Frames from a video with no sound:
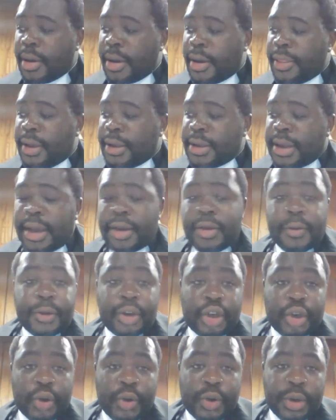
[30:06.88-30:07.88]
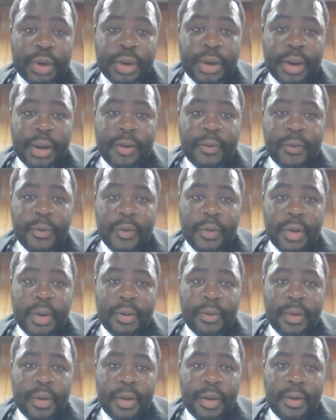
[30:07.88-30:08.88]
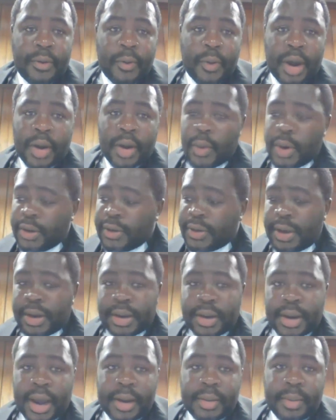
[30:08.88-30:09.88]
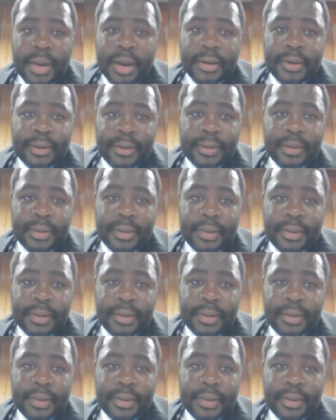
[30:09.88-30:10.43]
I think it's end of June, if one works then 9 months.